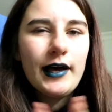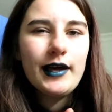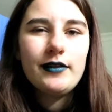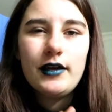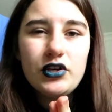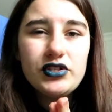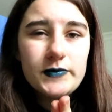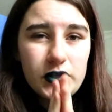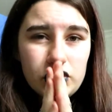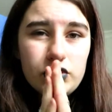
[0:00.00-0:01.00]
Again, thank you so
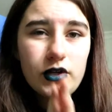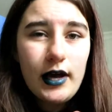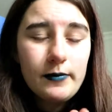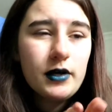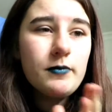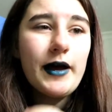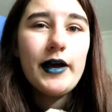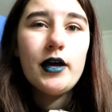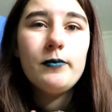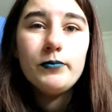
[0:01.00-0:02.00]
much to Emma,
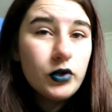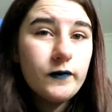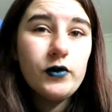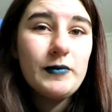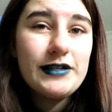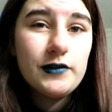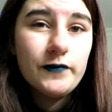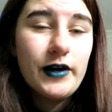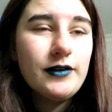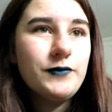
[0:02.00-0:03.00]
my beautiful, amazing
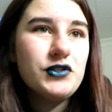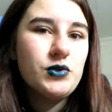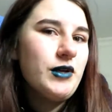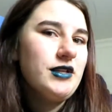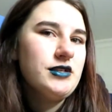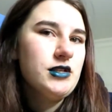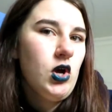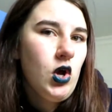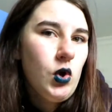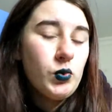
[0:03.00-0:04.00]
friend, for doing this
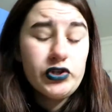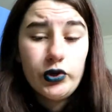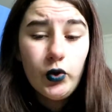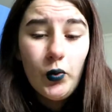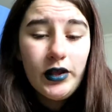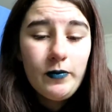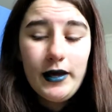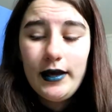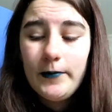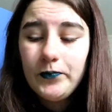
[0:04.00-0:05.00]
wish haul with
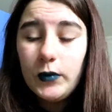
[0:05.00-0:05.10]
me.